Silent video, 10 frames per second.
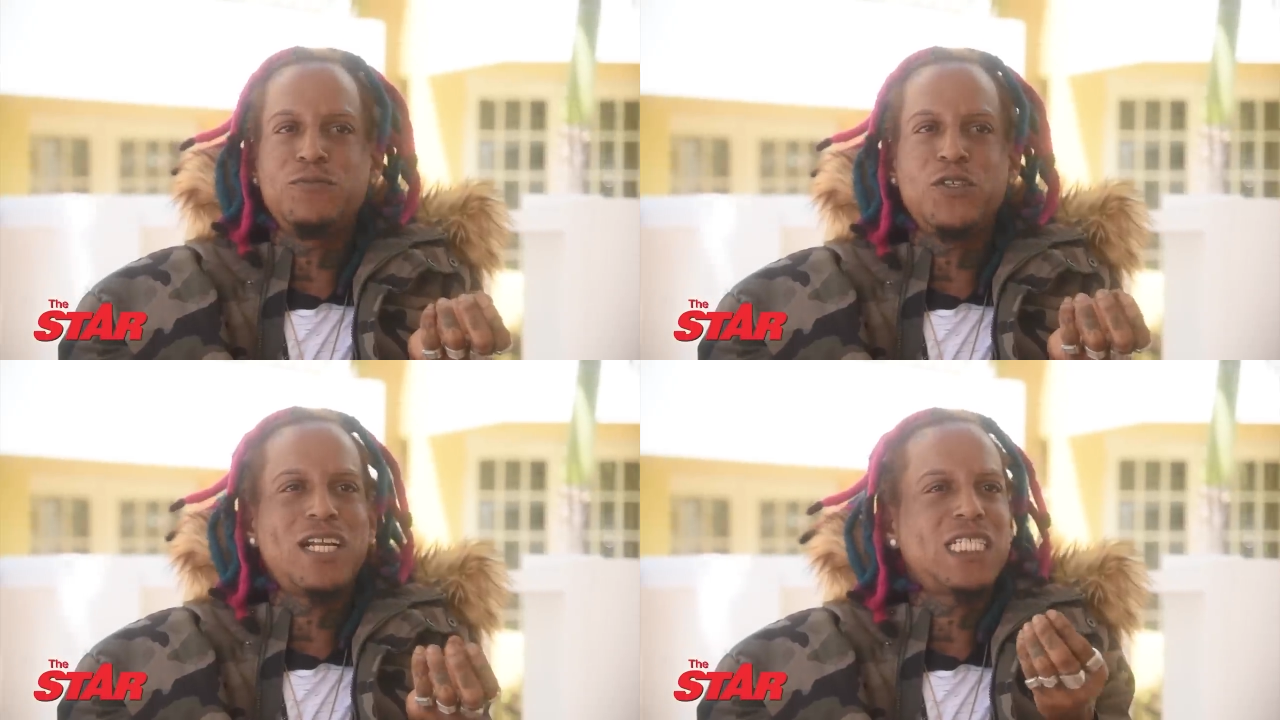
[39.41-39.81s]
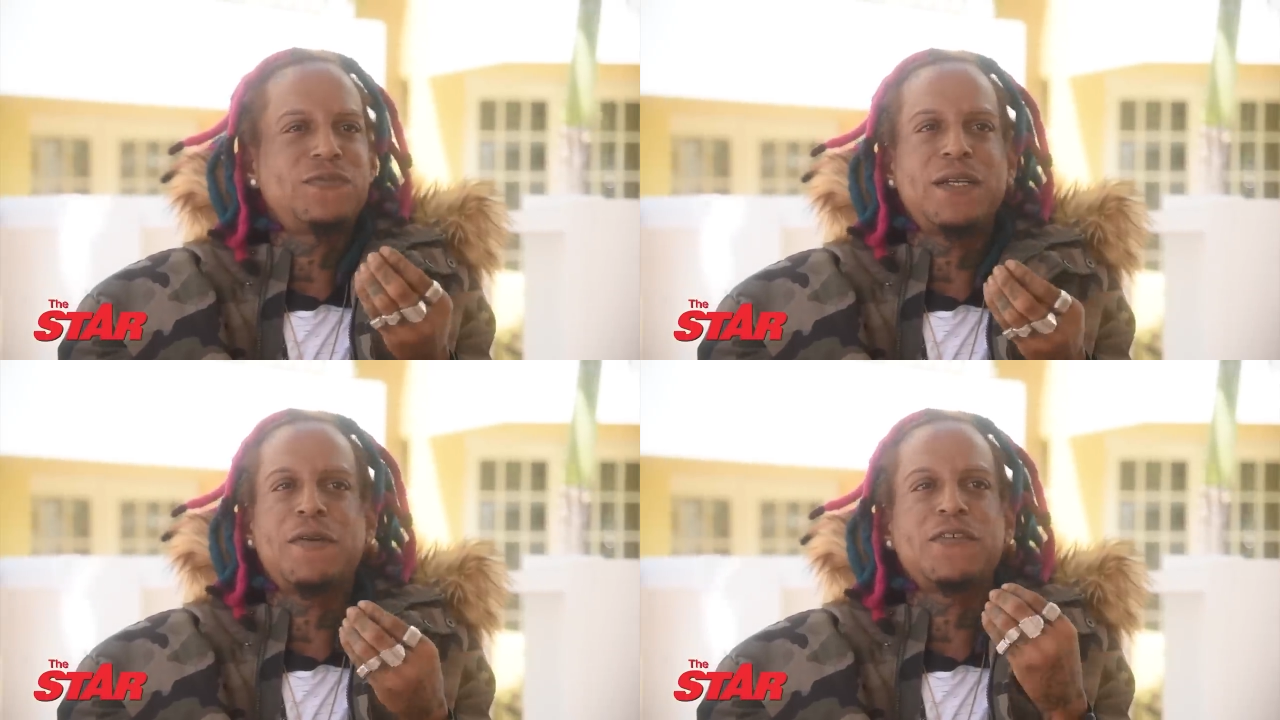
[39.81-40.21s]
you know
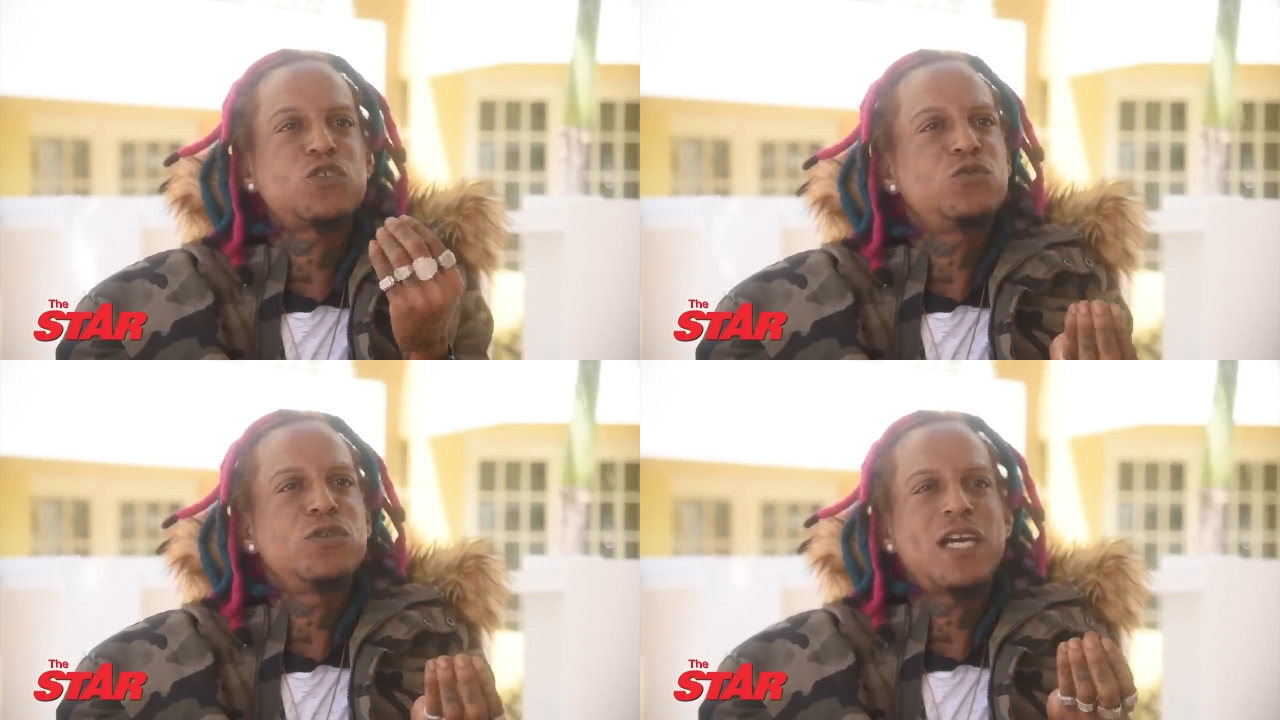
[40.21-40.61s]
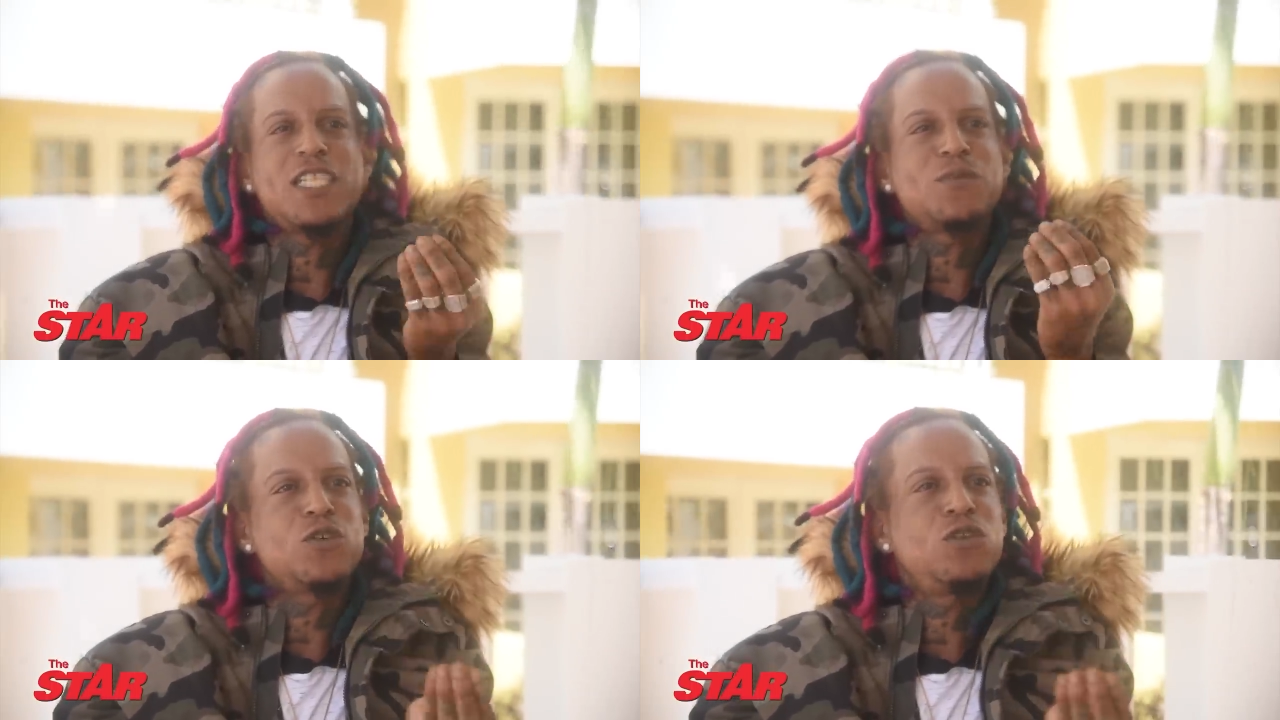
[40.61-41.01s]
classify them as school
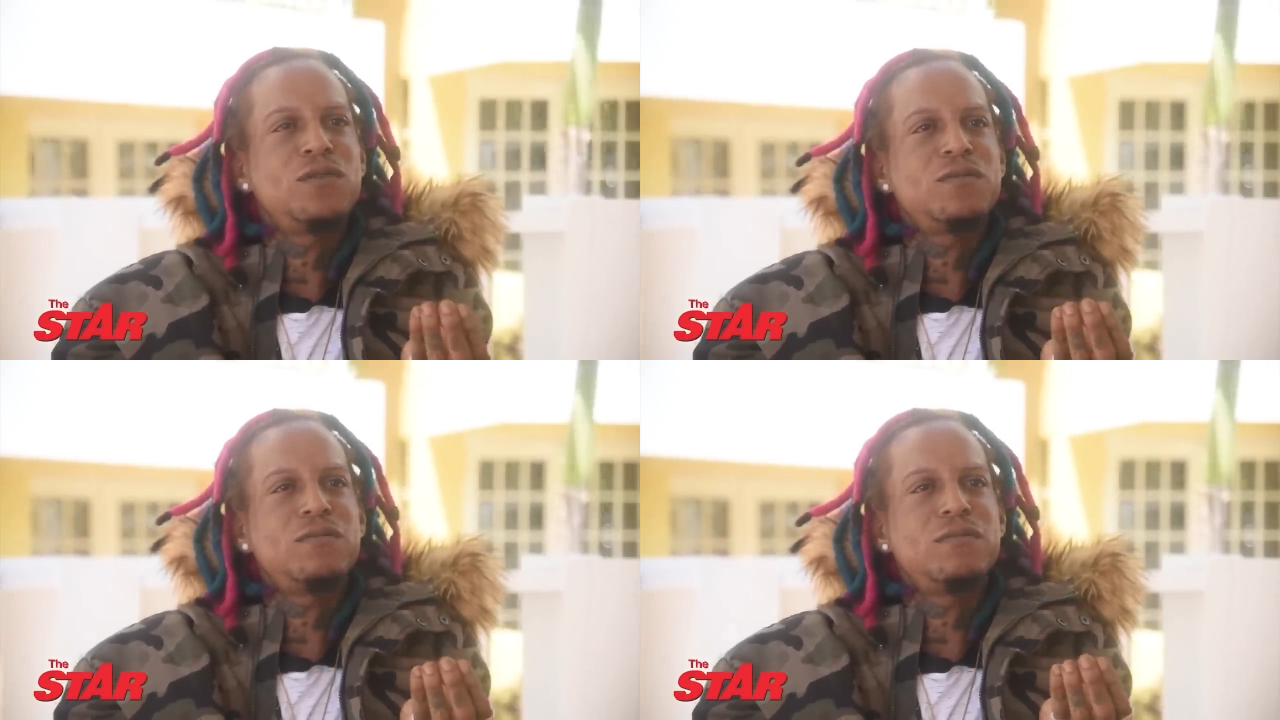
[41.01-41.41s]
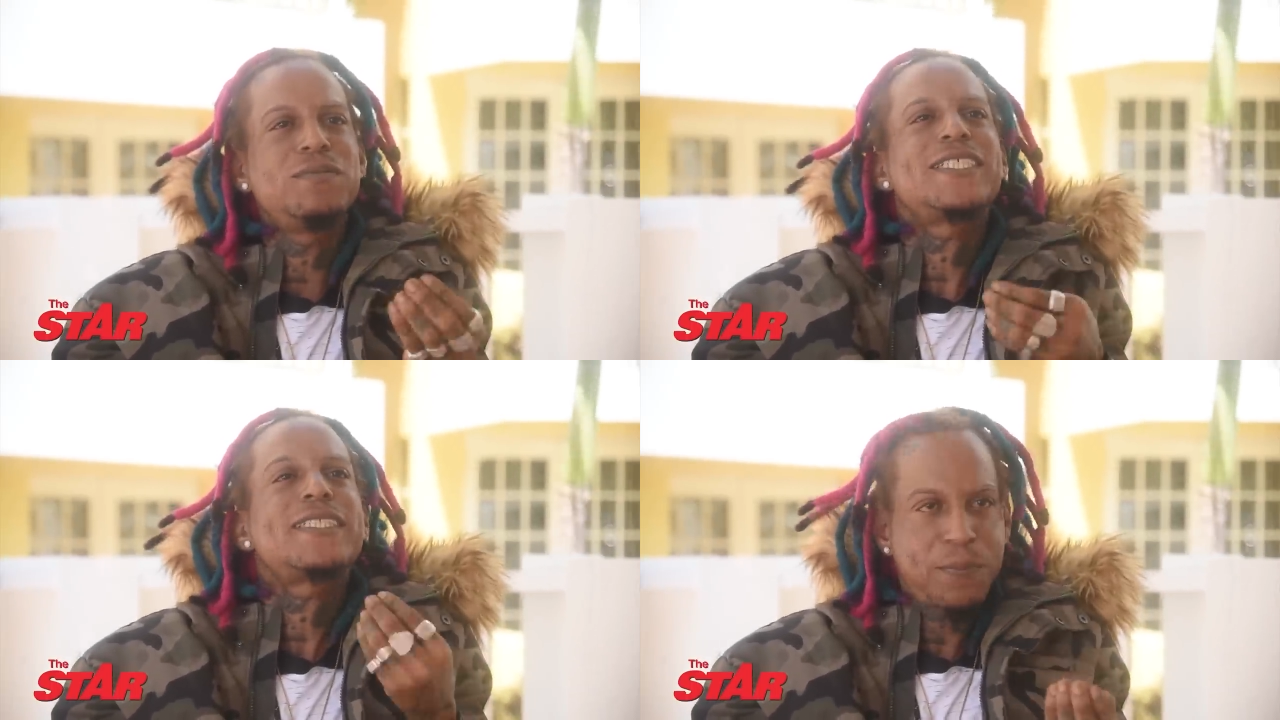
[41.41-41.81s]
because I go,
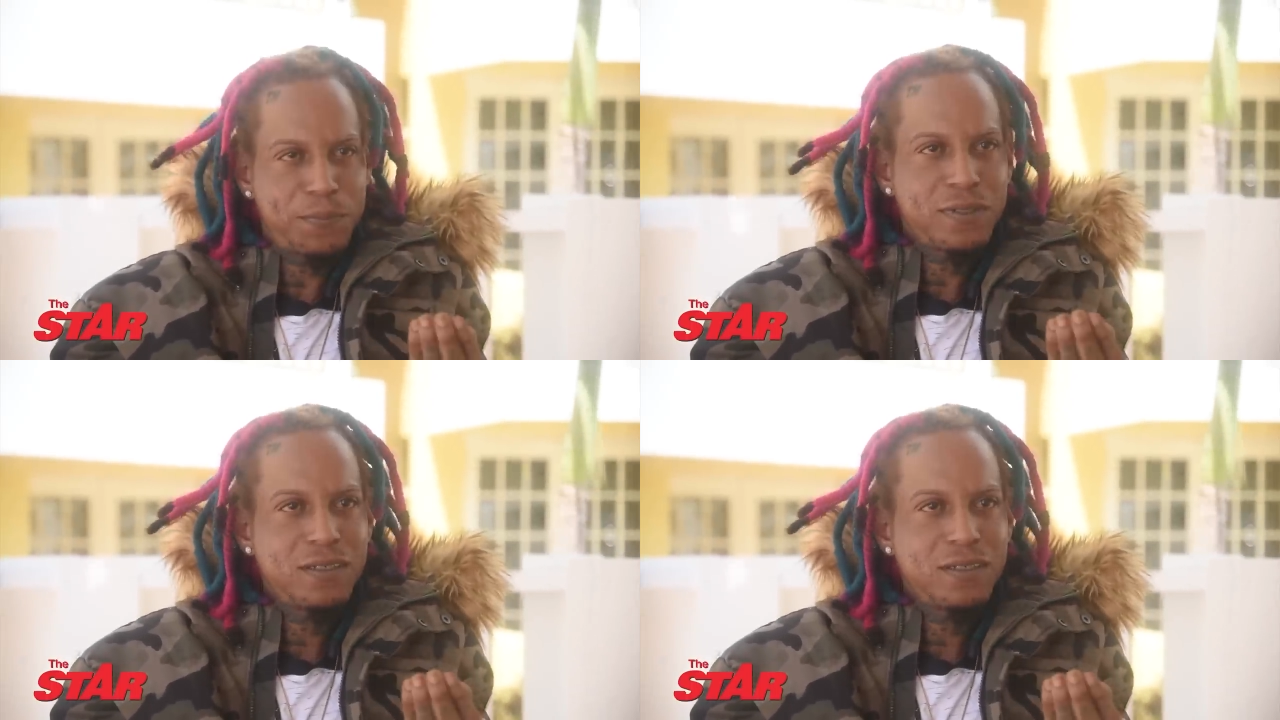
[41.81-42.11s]
I stop.